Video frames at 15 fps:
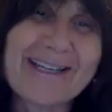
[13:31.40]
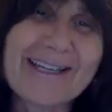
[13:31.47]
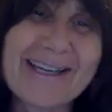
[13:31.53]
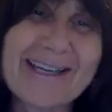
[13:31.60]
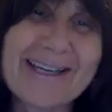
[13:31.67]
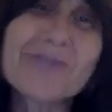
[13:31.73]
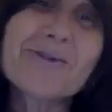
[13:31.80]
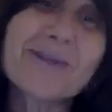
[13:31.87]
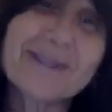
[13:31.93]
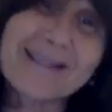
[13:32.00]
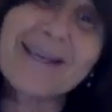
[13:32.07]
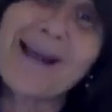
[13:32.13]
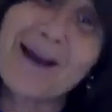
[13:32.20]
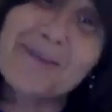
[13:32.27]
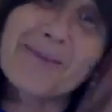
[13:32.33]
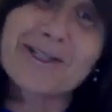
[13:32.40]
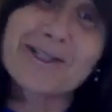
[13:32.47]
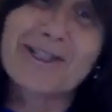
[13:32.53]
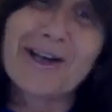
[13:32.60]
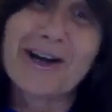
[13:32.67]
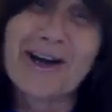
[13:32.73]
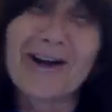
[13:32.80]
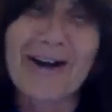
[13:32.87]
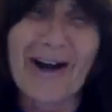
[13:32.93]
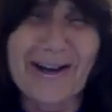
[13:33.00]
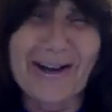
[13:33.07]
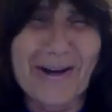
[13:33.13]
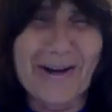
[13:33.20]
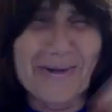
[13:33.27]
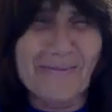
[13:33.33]
King, you could see how much I
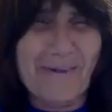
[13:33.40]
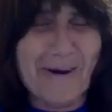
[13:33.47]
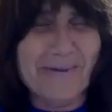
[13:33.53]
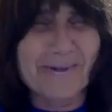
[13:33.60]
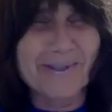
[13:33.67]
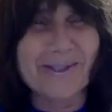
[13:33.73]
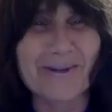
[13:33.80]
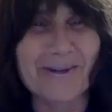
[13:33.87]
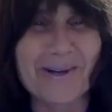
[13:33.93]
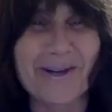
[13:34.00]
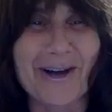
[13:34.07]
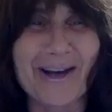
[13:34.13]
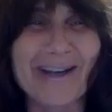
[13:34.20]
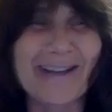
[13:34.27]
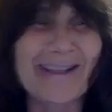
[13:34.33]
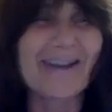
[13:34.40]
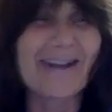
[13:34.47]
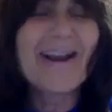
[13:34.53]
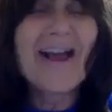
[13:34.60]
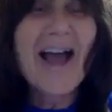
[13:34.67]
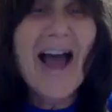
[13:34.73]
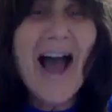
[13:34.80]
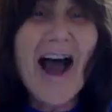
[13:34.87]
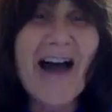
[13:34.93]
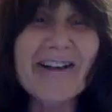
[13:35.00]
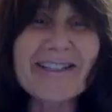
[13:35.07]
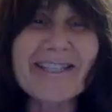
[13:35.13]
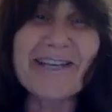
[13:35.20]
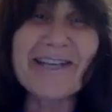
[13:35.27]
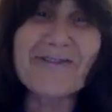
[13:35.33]
know about what's going on in there on
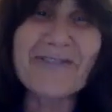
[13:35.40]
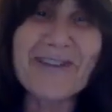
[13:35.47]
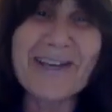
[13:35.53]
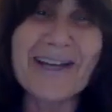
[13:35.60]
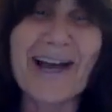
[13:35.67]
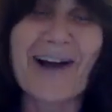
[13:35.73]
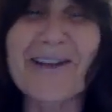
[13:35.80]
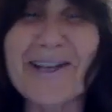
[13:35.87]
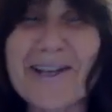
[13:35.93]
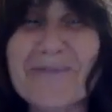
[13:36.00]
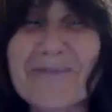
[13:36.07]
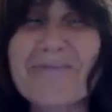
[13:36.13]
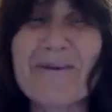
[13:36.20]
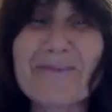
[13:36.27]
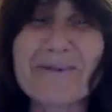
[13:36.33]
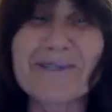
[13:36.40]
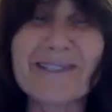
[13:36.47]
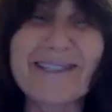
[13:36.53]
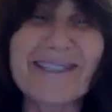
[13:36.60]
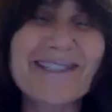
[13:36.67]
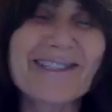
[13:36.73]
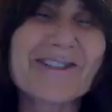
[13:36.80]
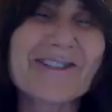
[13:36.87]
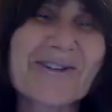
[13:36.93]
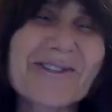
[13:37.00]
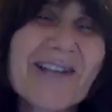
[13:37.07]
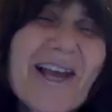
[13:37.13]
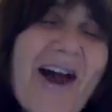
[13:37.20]
TV. All I can remember is these shows.